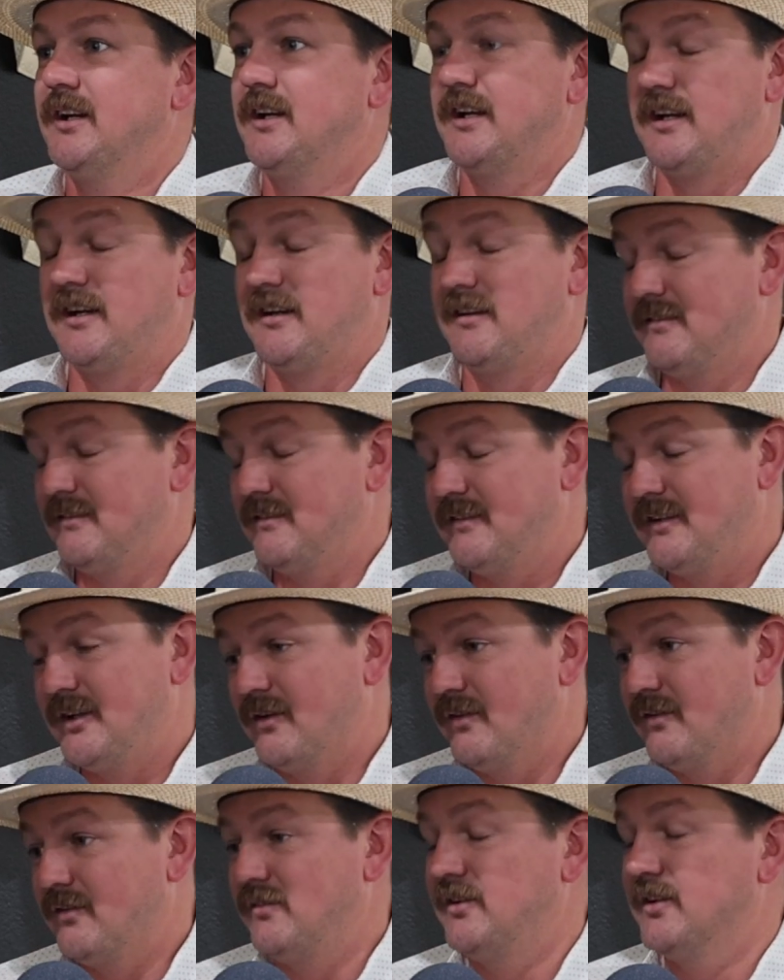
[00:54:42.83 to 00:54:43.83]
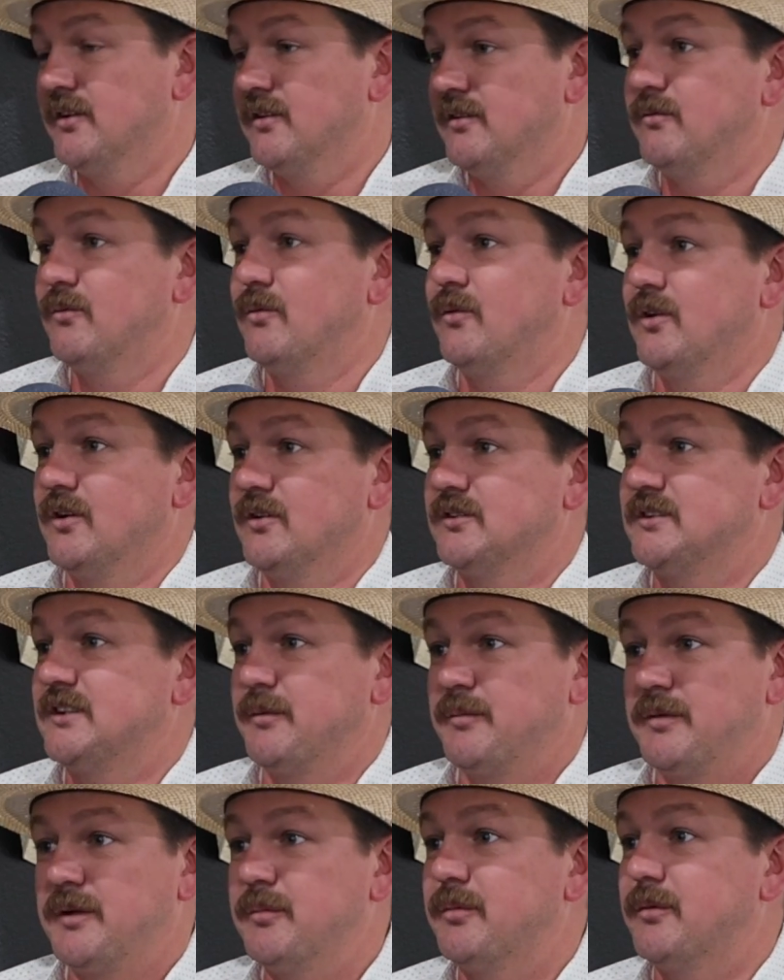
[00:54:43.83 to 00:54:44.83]
And you're one of those
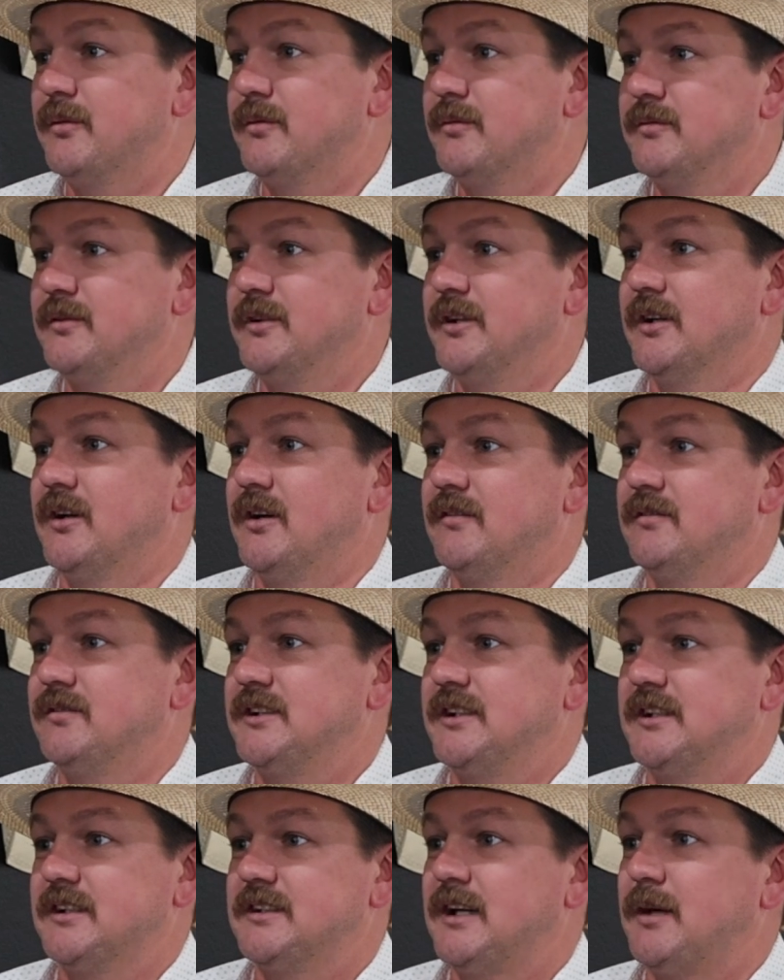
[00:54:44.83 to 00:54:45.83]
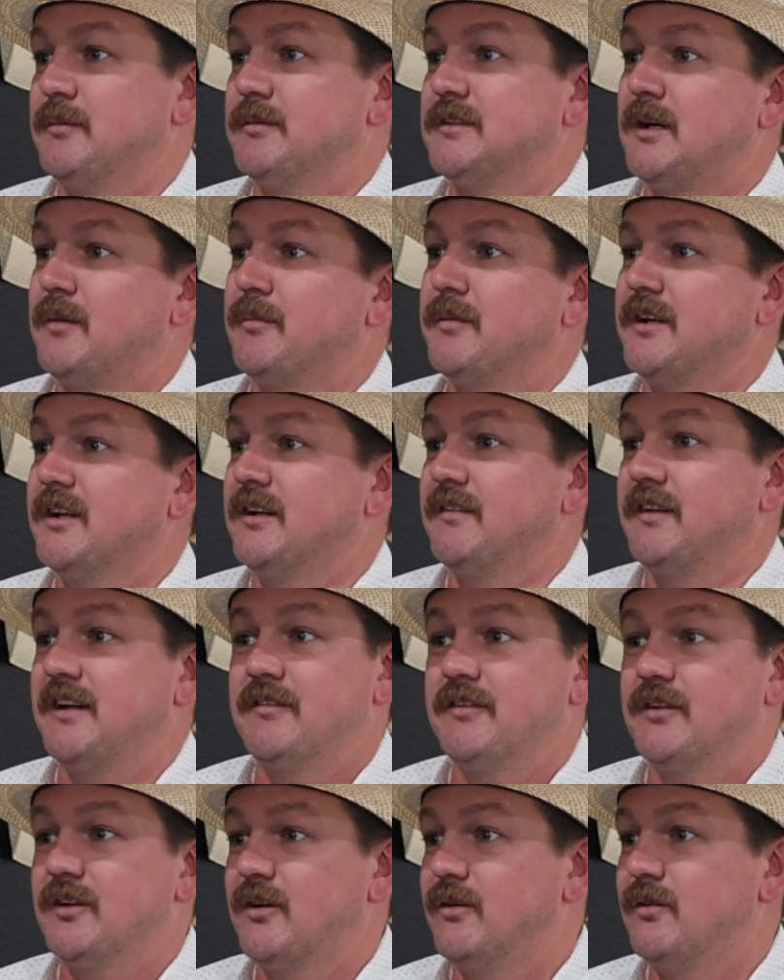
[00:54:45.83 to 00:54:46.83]
same people. I've seen it time and time again.
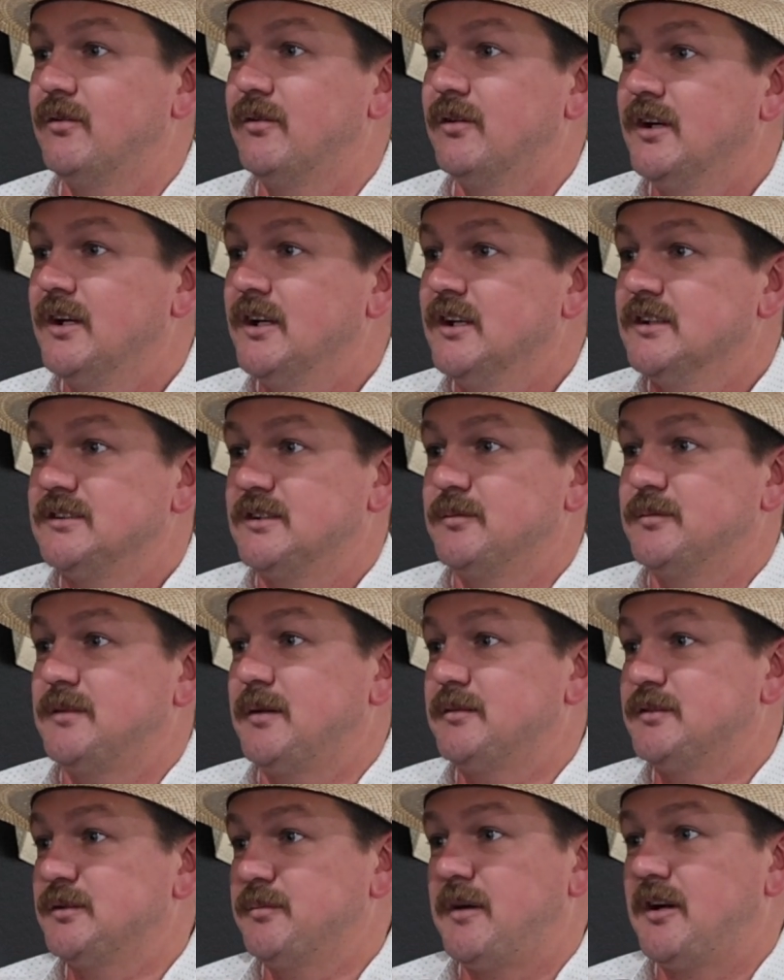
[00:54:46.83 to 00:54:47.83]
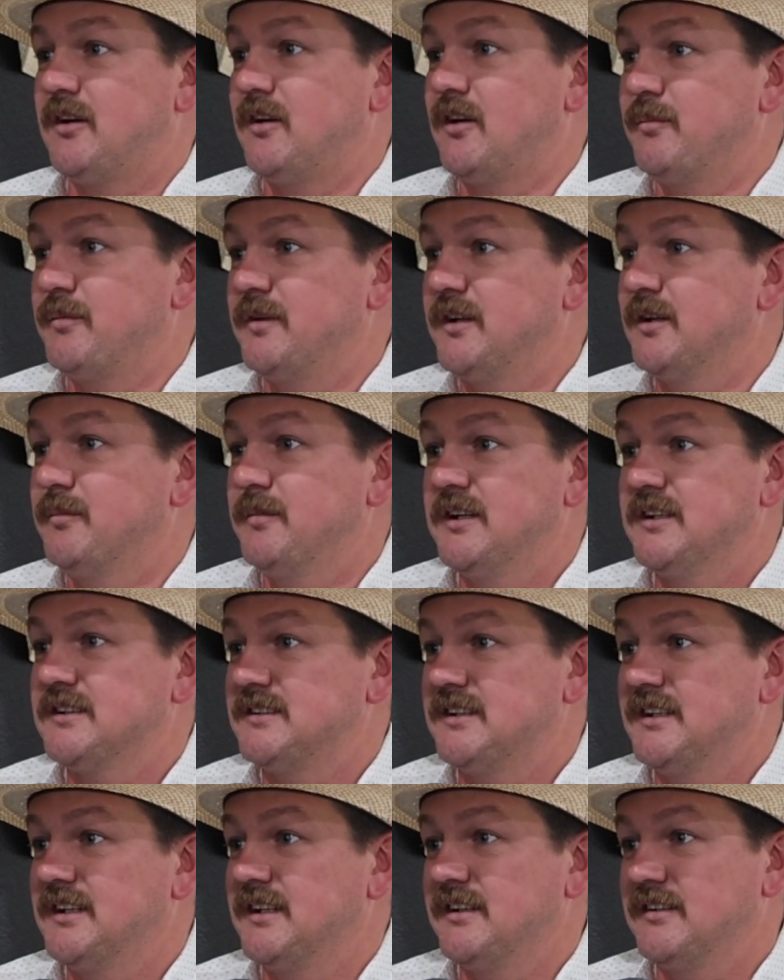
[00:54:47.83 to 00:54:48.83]
Even though sometimes it might not have been the
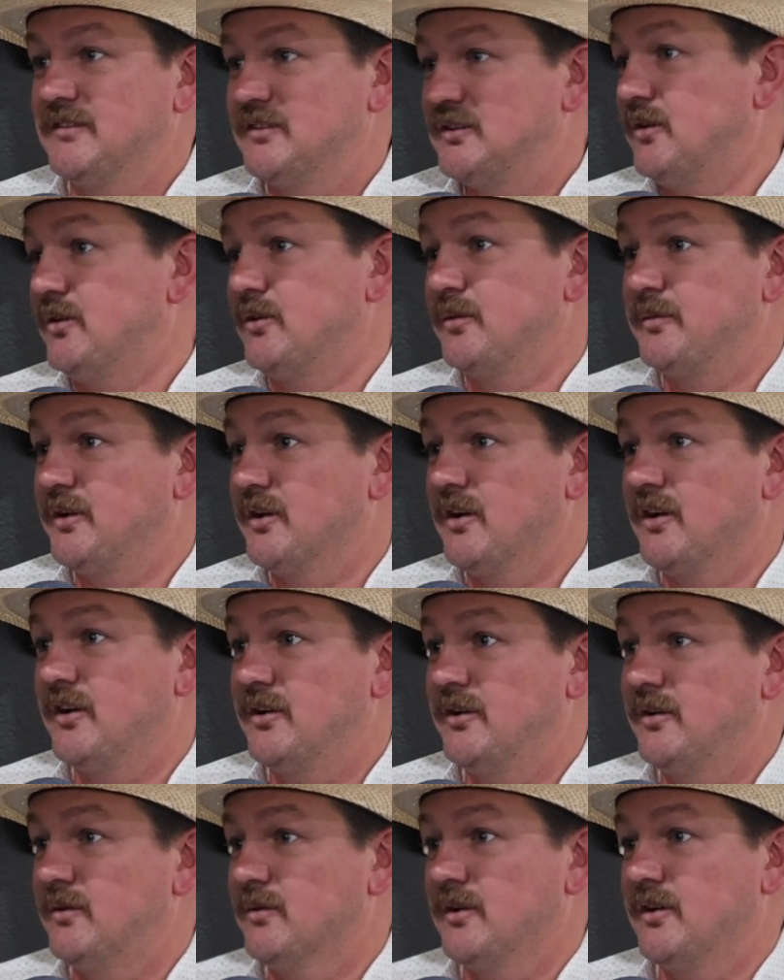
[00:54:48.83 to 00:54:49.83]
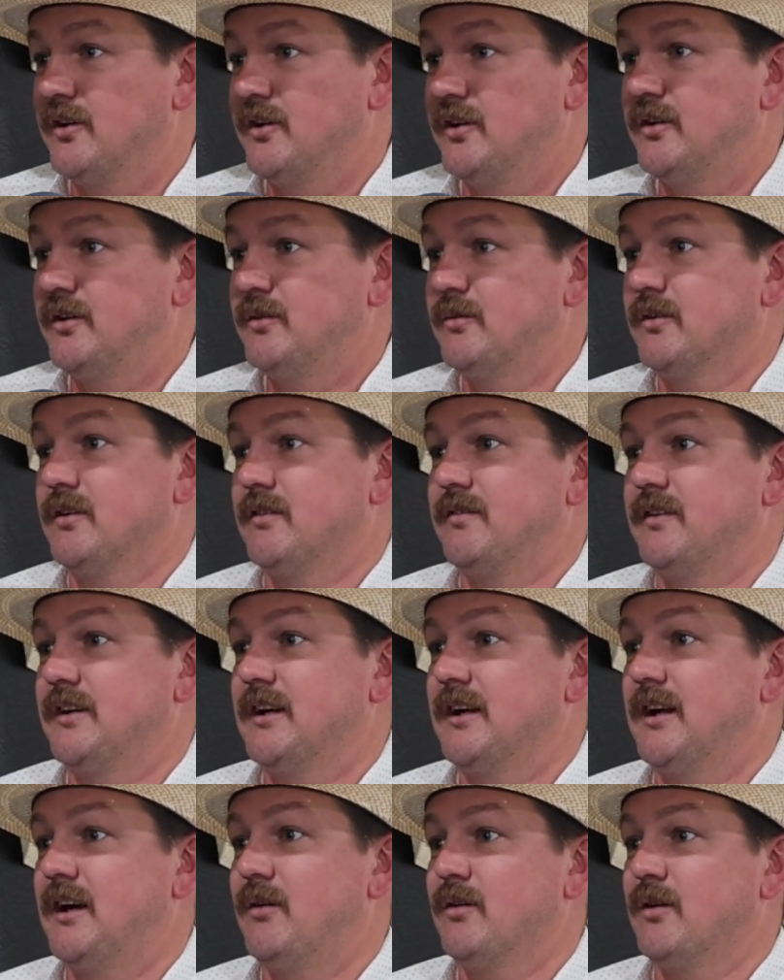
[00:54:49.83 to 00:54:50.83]
best thing, if you told them you're gonna do it, we're gonna do it, and we're gonna
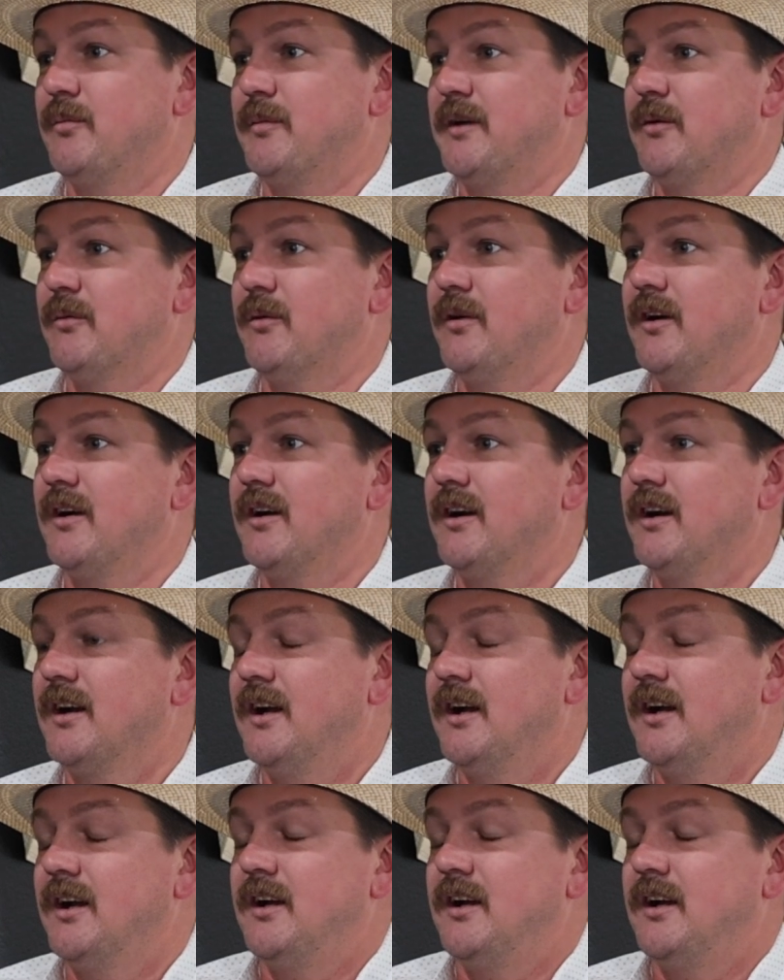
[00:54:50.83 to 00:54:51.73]
figure it out, we're gonna make it work.